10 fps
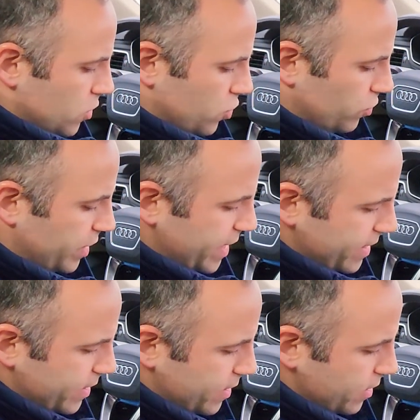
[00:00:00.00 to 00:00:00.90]
So
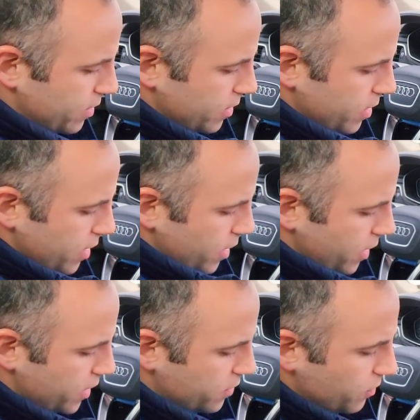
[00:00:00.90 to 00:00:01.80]
this
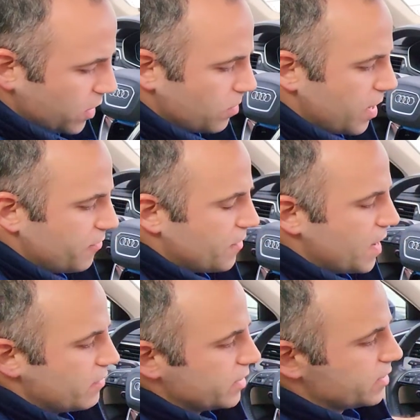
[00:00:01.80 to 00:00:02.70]
is one of my
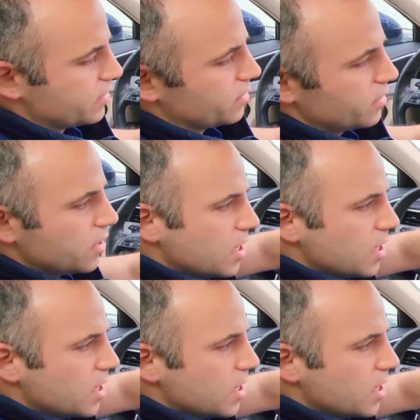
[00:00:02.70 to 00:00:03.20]
favorites.